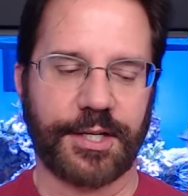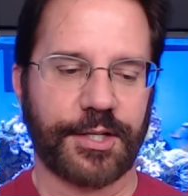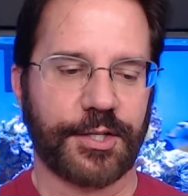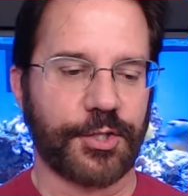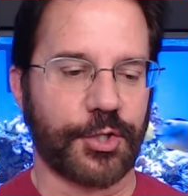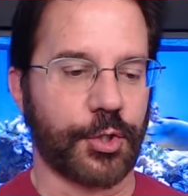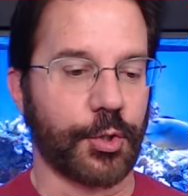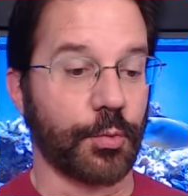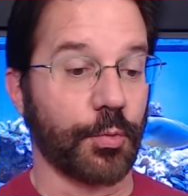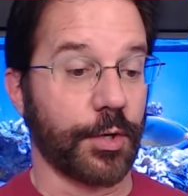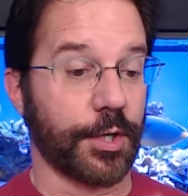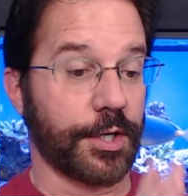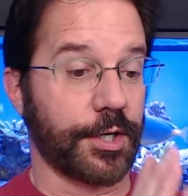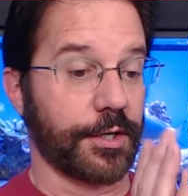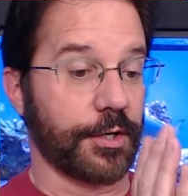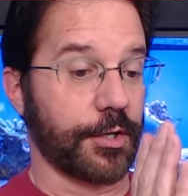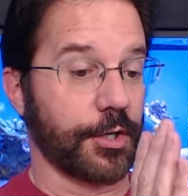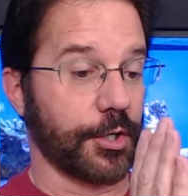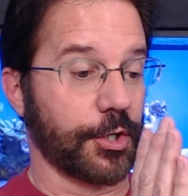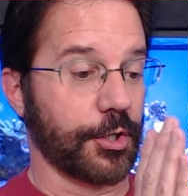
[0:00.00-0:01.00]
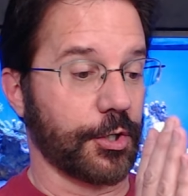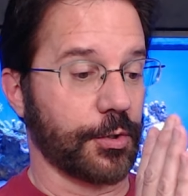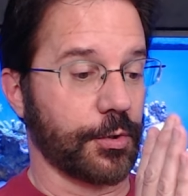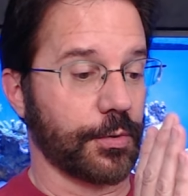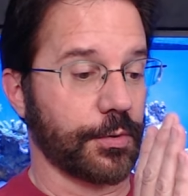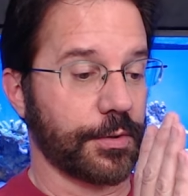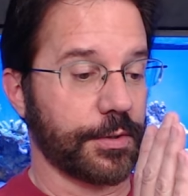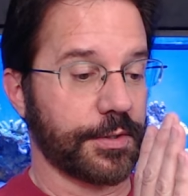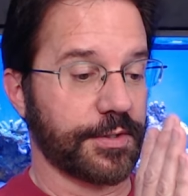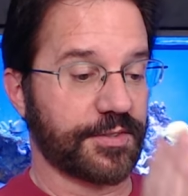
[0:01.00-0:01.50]
You want to go
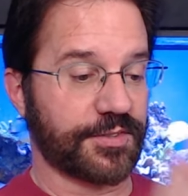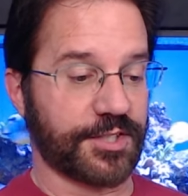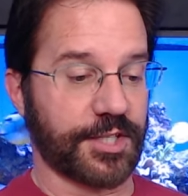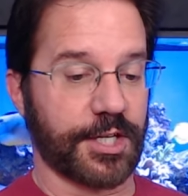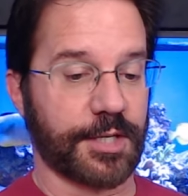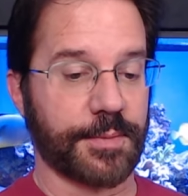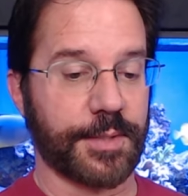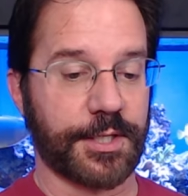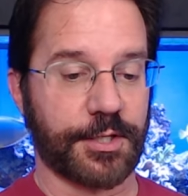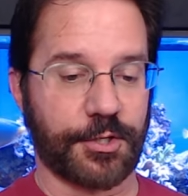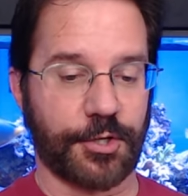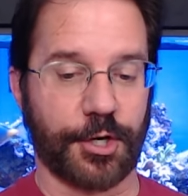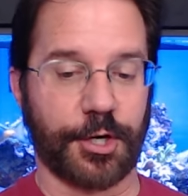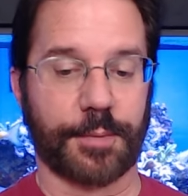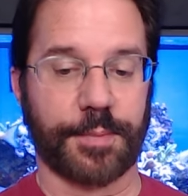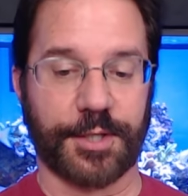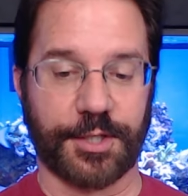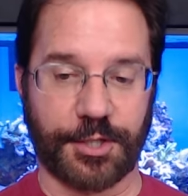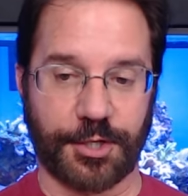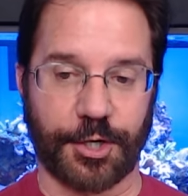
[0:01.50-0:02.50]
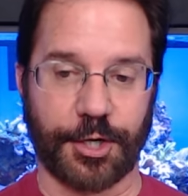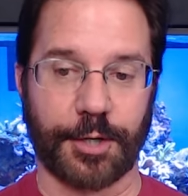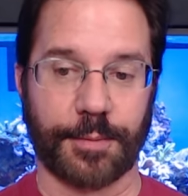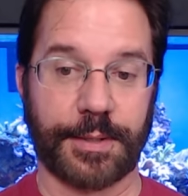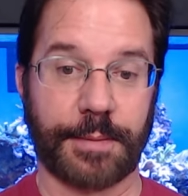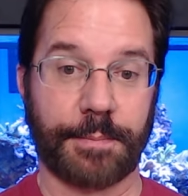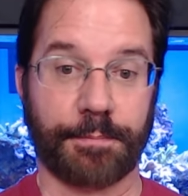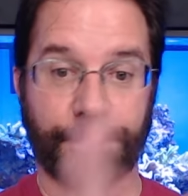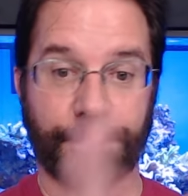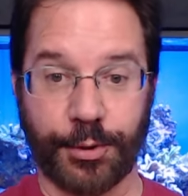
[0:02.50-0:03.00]
sediment, carbon,
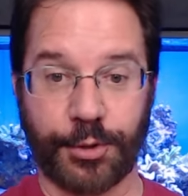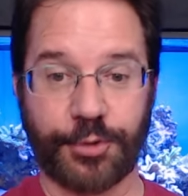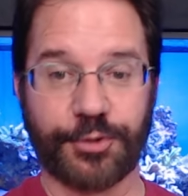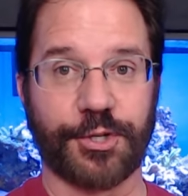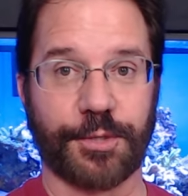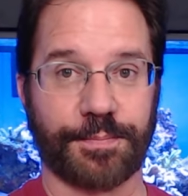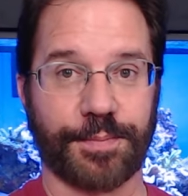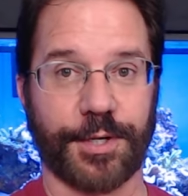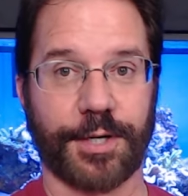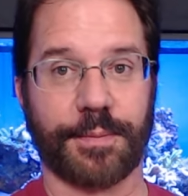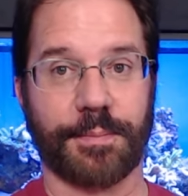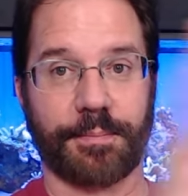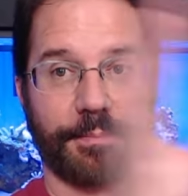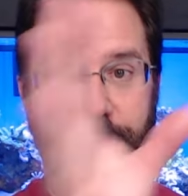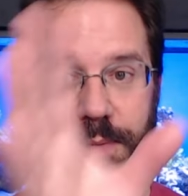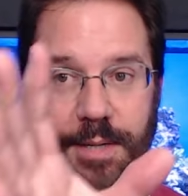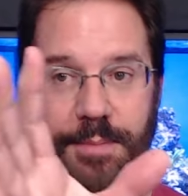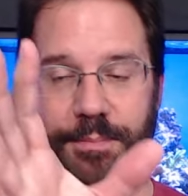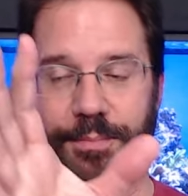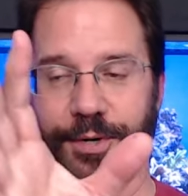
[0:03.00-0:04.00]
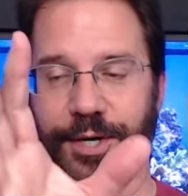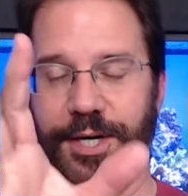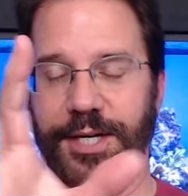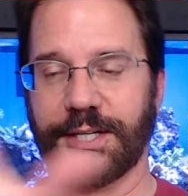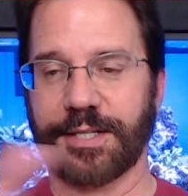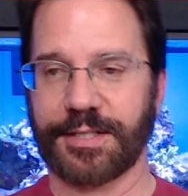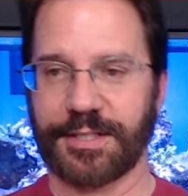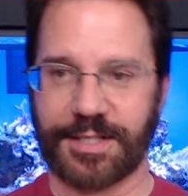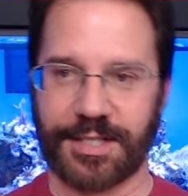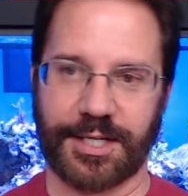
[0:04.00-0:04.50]
carbon, booster pump,
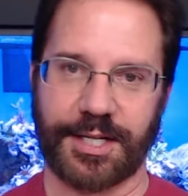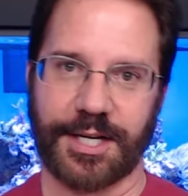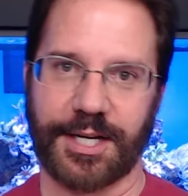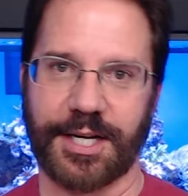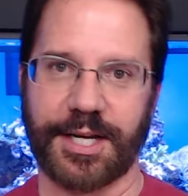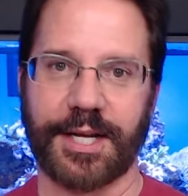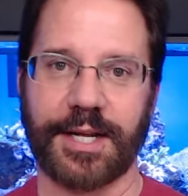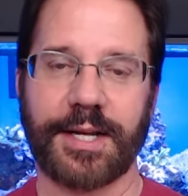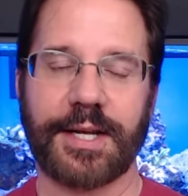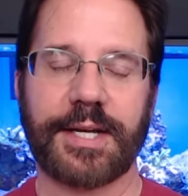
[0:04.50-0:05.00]
membrane, DI.